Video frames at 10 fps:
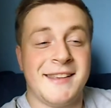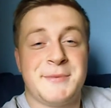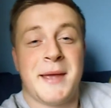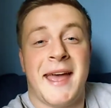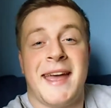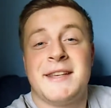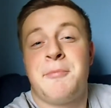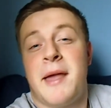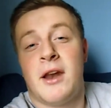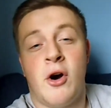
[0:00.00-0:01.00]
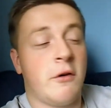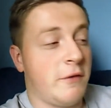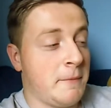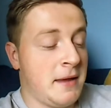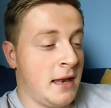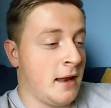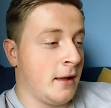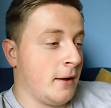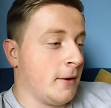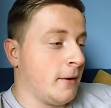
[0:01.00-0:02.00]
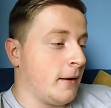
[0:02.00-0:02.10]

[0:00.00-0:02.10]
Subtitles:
is paying off. I mean,